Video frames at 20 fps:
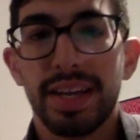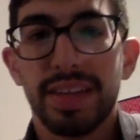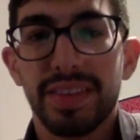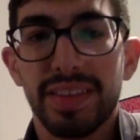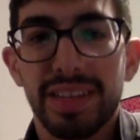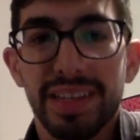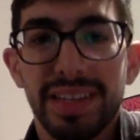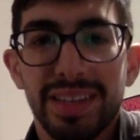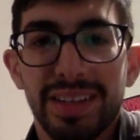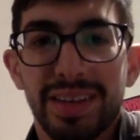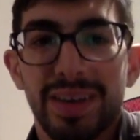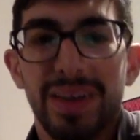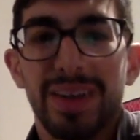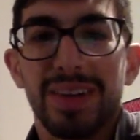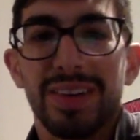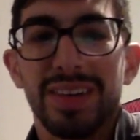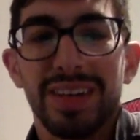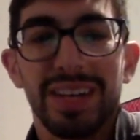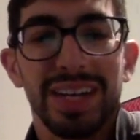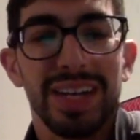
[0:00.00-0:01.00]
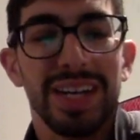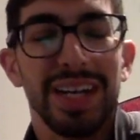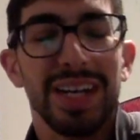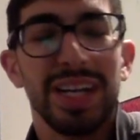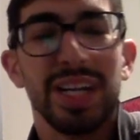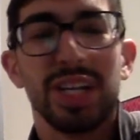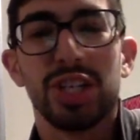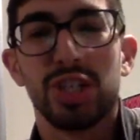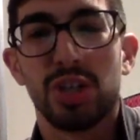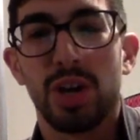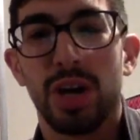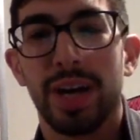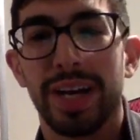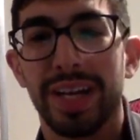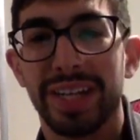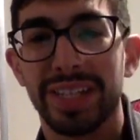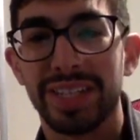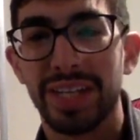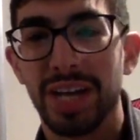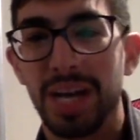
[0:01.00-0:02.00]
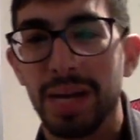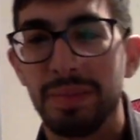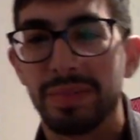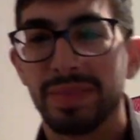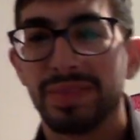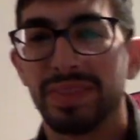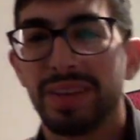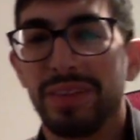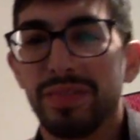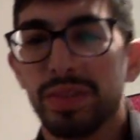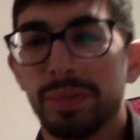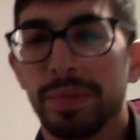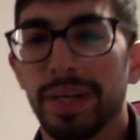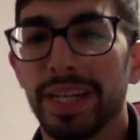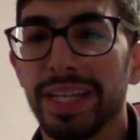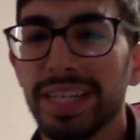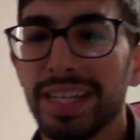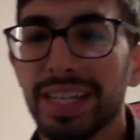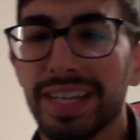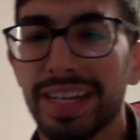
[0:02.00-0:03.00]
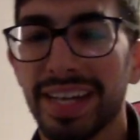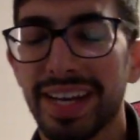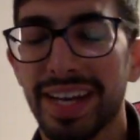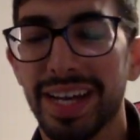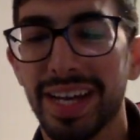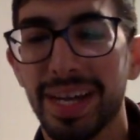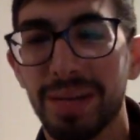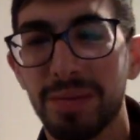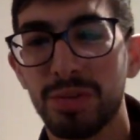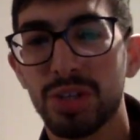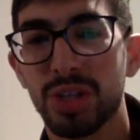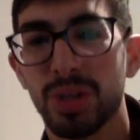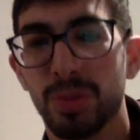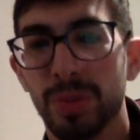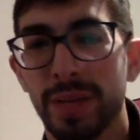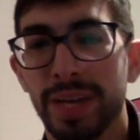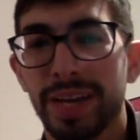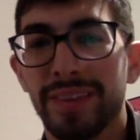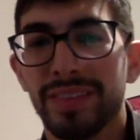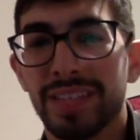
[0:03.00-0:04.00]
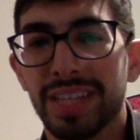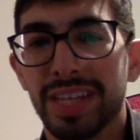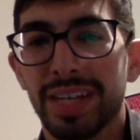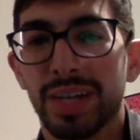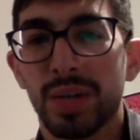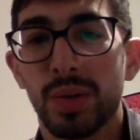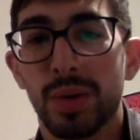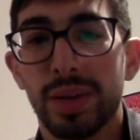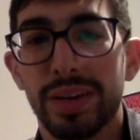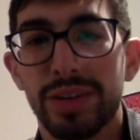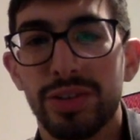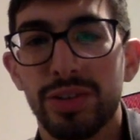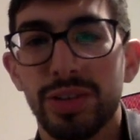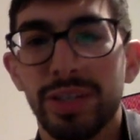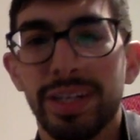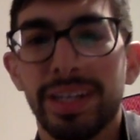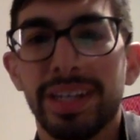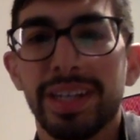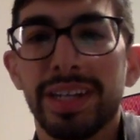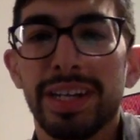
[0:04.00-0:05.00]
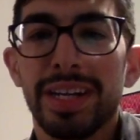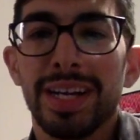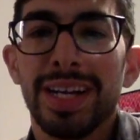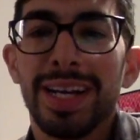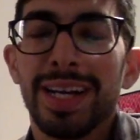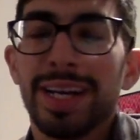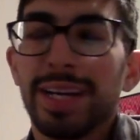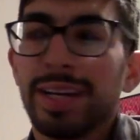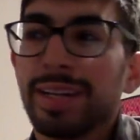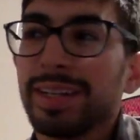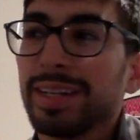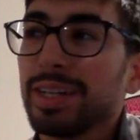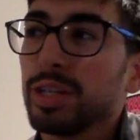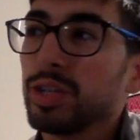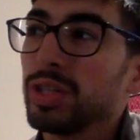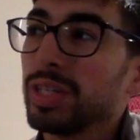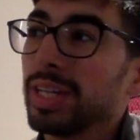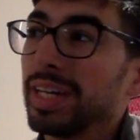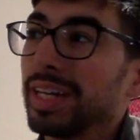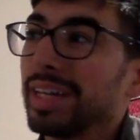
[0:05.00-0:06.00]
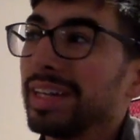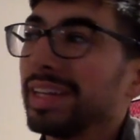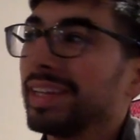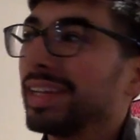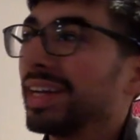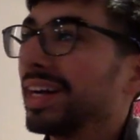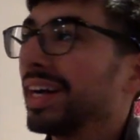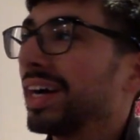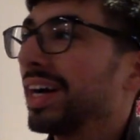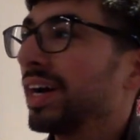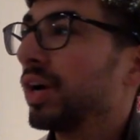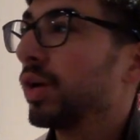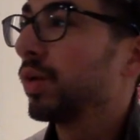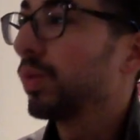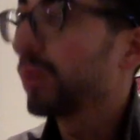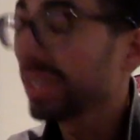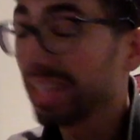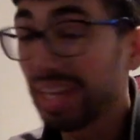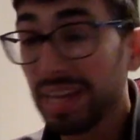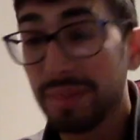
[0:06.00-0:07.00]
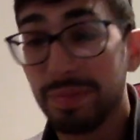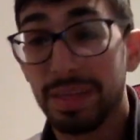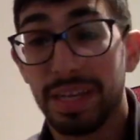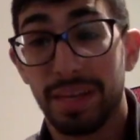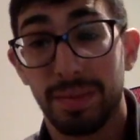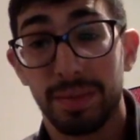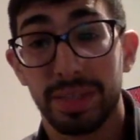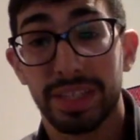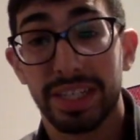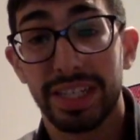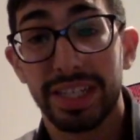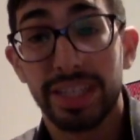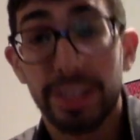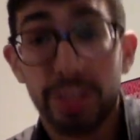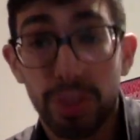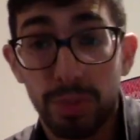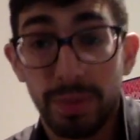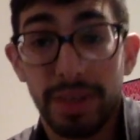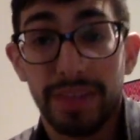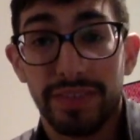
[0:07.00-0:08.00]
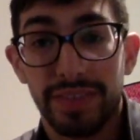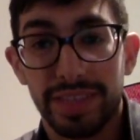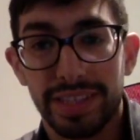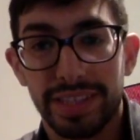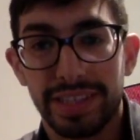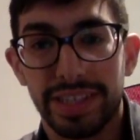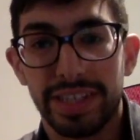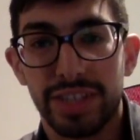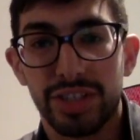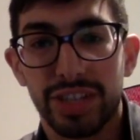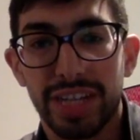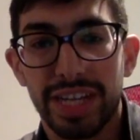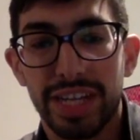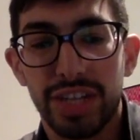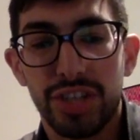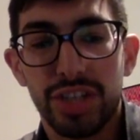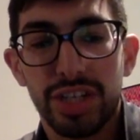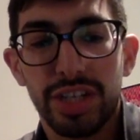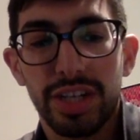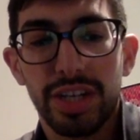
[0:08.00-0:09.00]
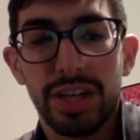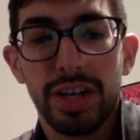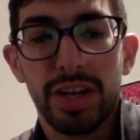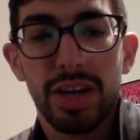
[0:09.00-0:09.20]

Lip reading: These are trying times for everybody, and I'm sure we have a lot of questions, such as will I be able to continue my physics education?